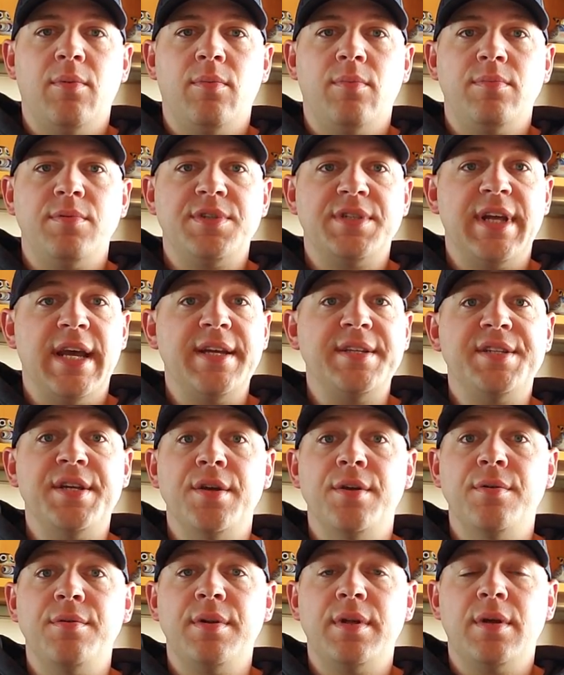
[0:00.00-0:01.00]
Stay
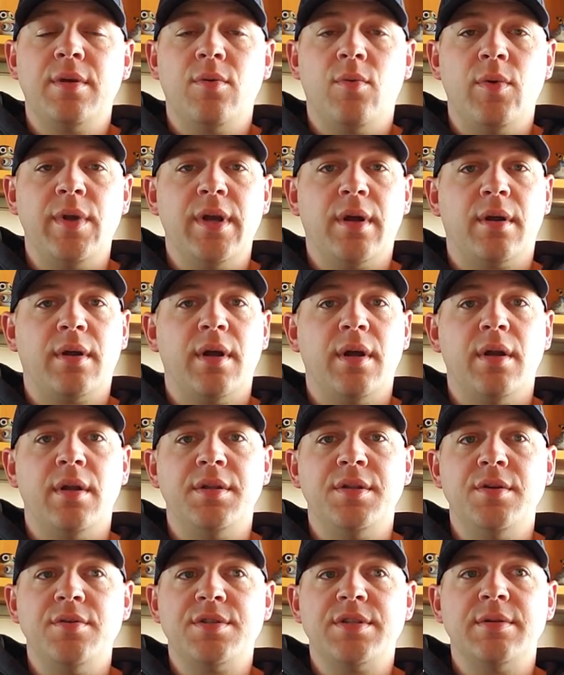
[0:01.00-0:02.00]
tuned. We are going to
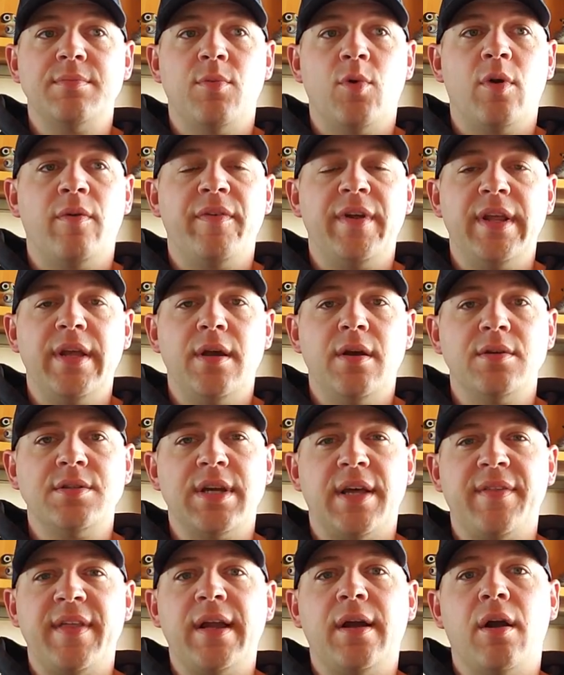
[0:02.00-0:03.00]
do some more videos.
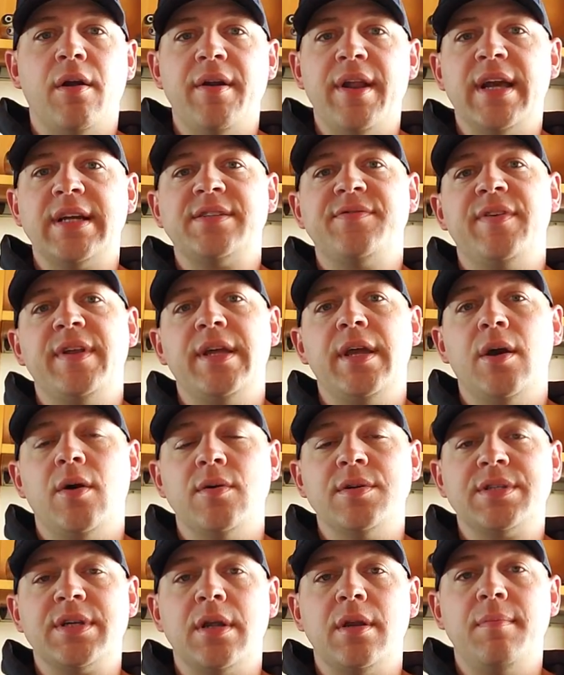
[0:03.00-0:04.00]
I think our next video
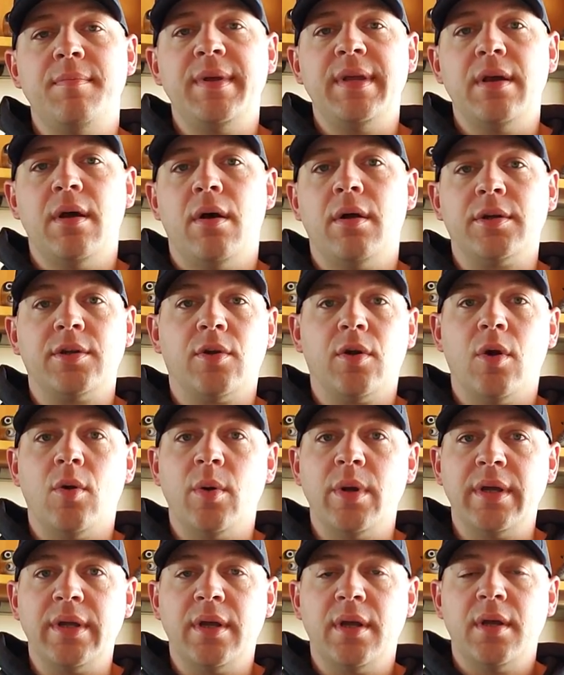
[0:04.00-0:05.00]
is going to be on
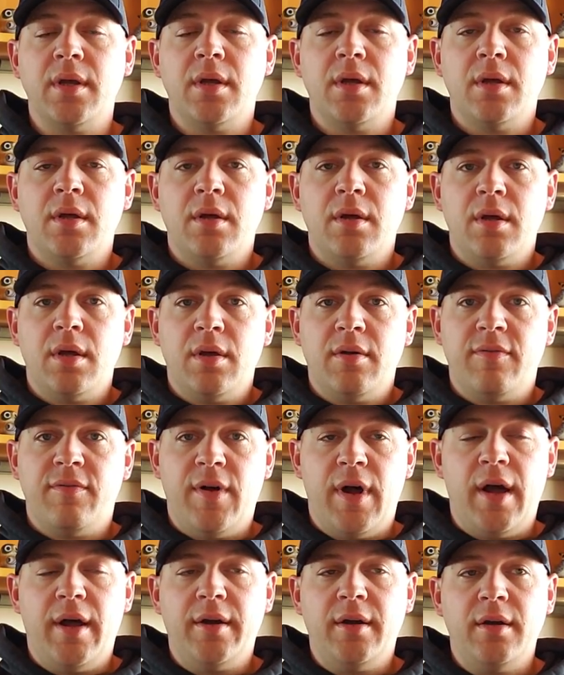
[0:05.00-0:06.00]
growing
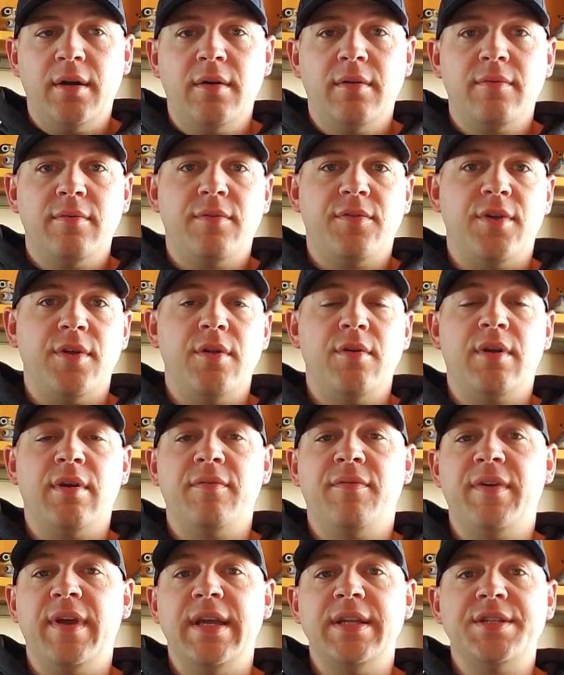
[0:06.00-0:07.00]
fodder so you
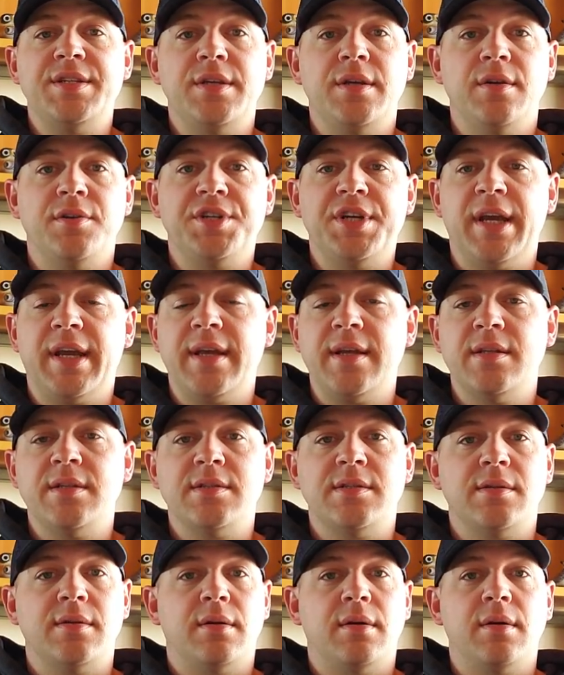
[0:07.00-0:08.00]
can feed to your
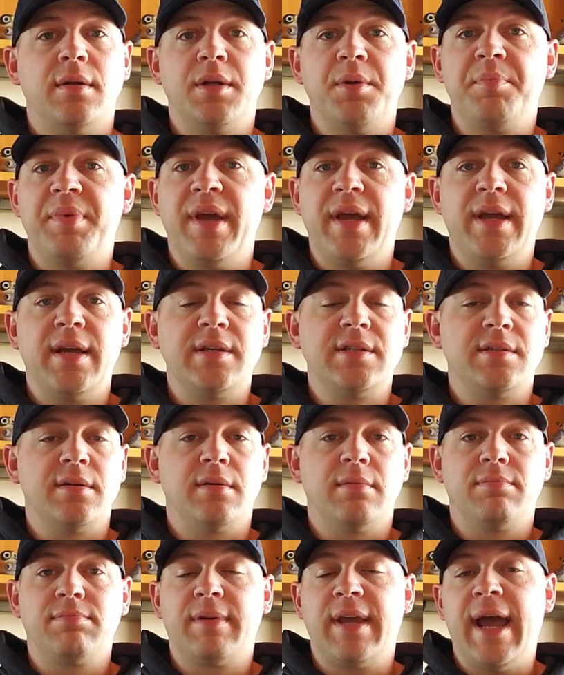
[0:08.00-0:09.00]
chickens or your pigs
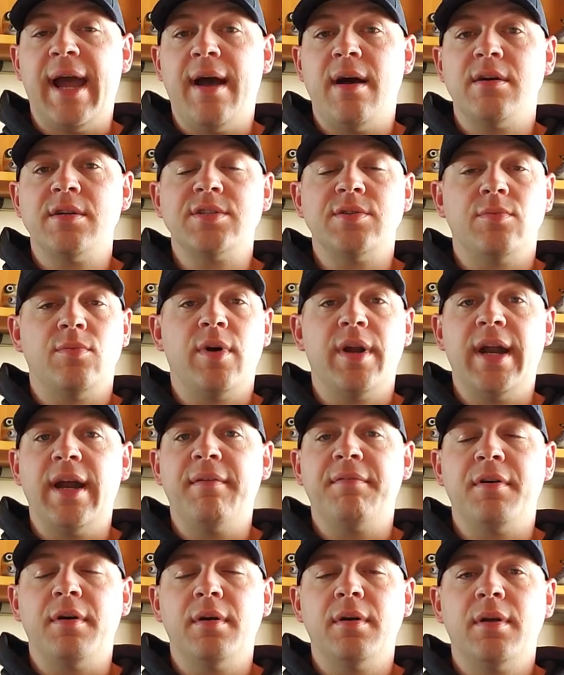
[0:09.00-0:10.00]
or cows or
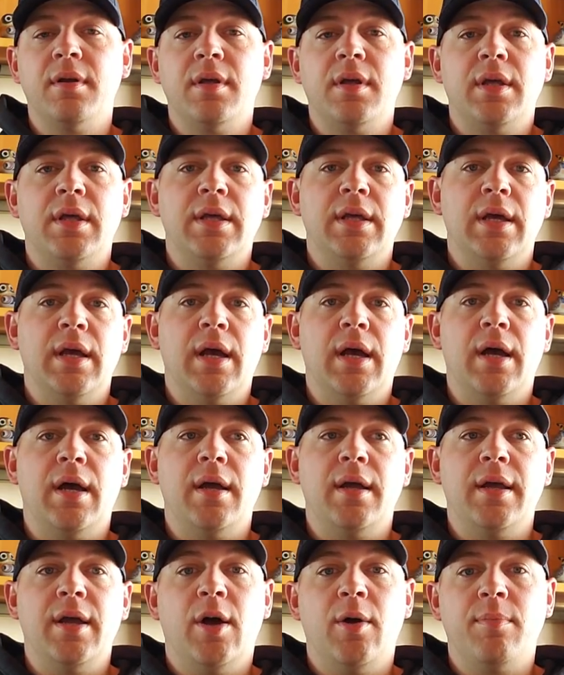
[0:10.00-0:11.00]
whatever.
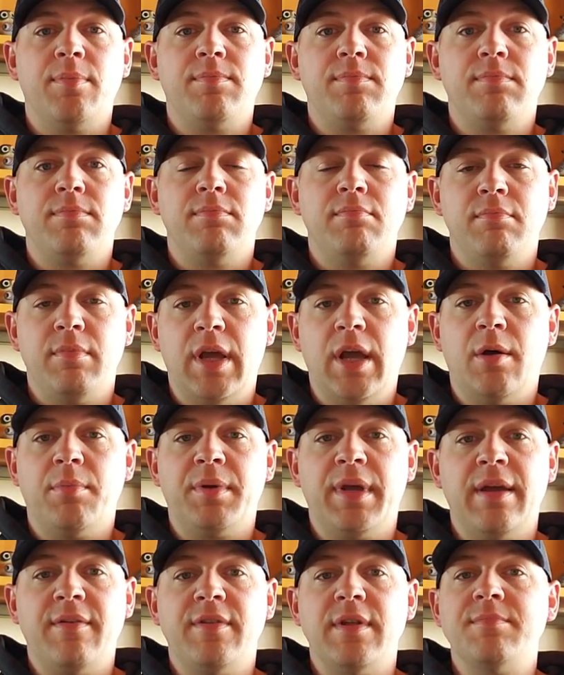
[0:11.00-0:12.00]

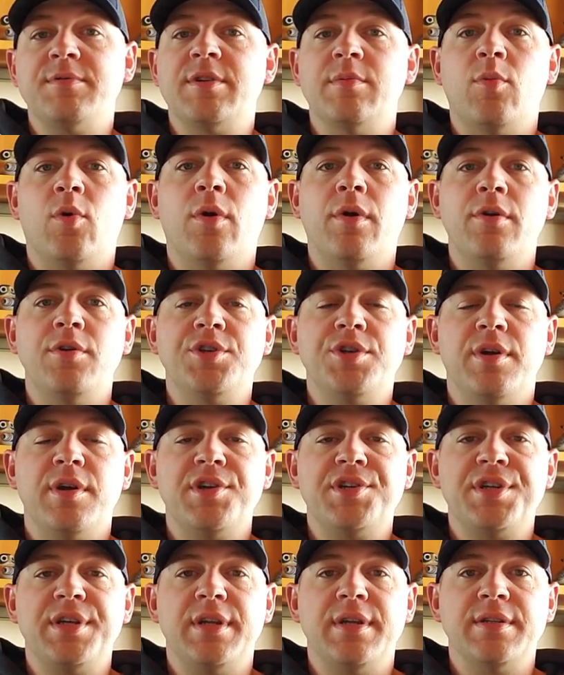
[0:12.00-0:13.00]
Help give them some more
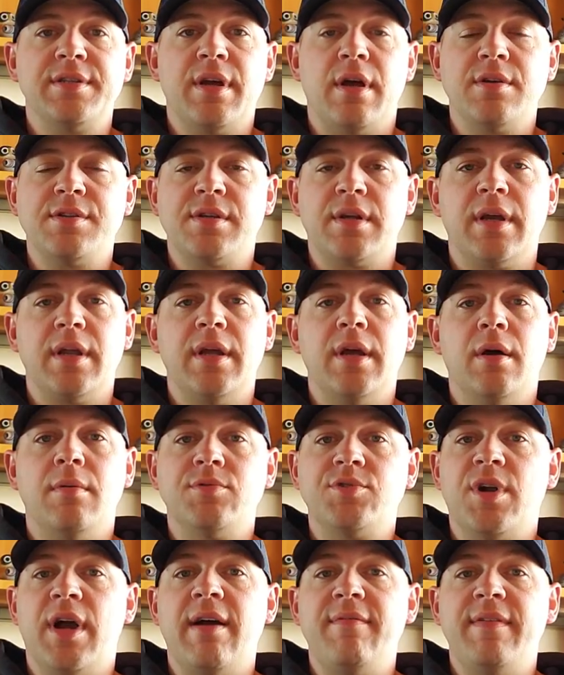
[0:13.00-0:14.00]
nutrition. It's also going to
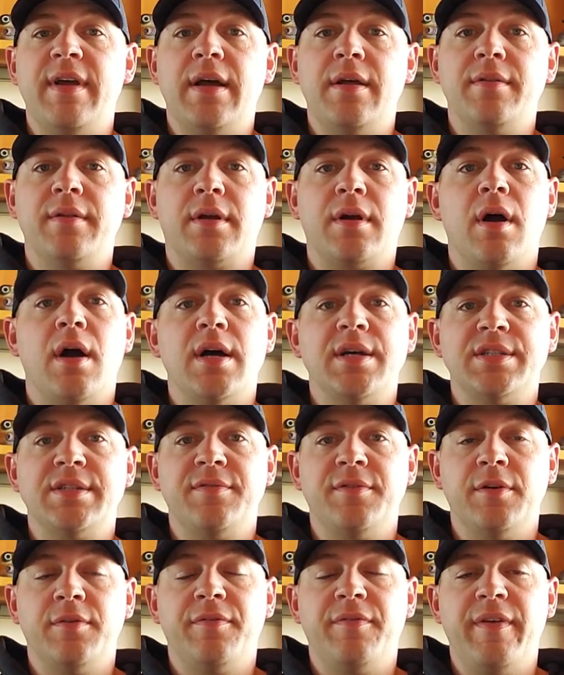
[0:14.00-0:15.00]
help drive down the cost
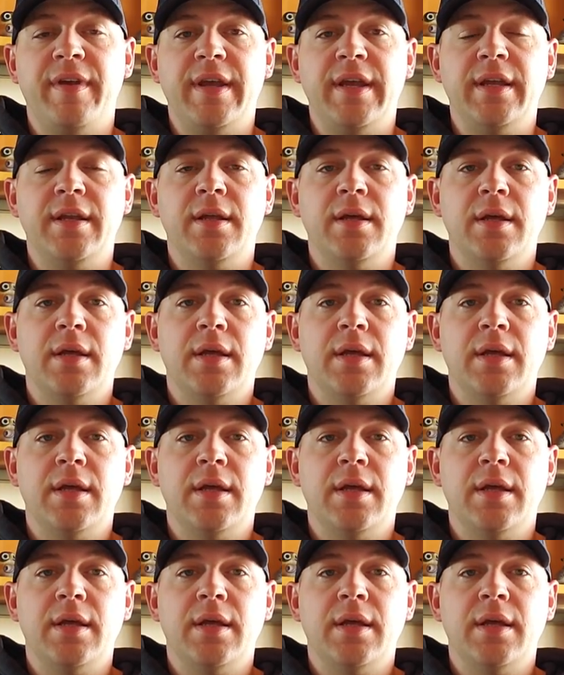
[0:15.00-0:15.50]
of your feed.